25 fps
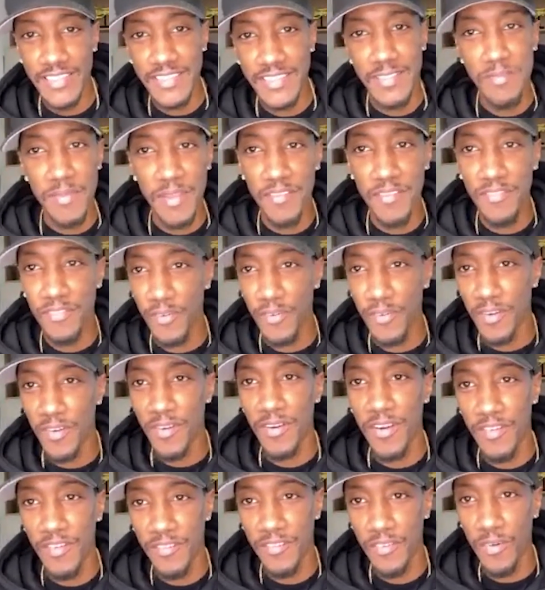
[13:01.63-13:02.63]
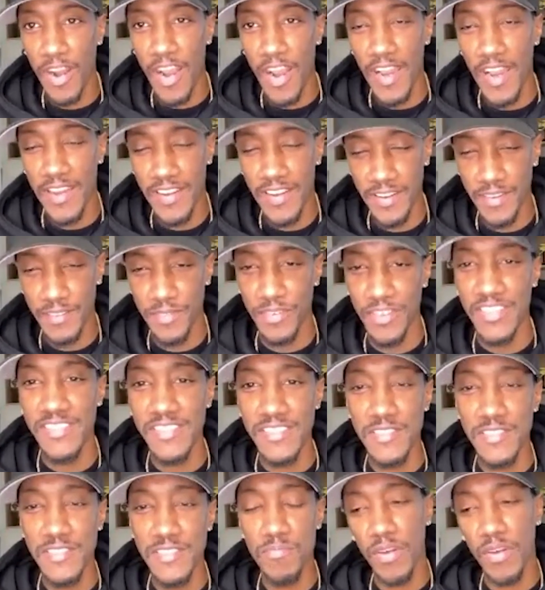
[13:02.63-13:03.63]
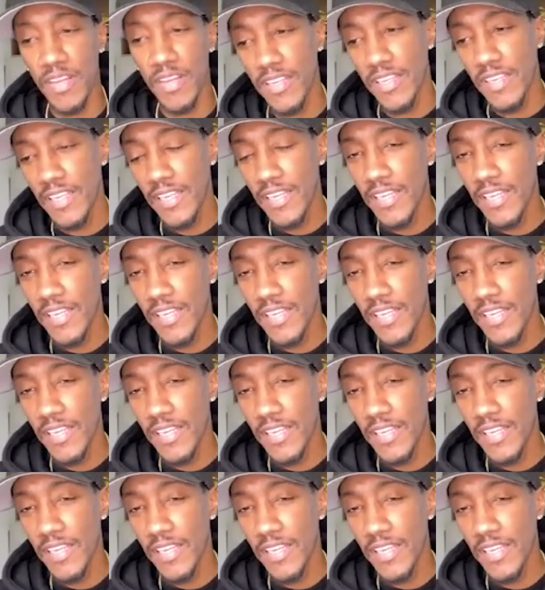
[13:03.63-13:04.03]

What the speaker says: to me for a variety of reasons. But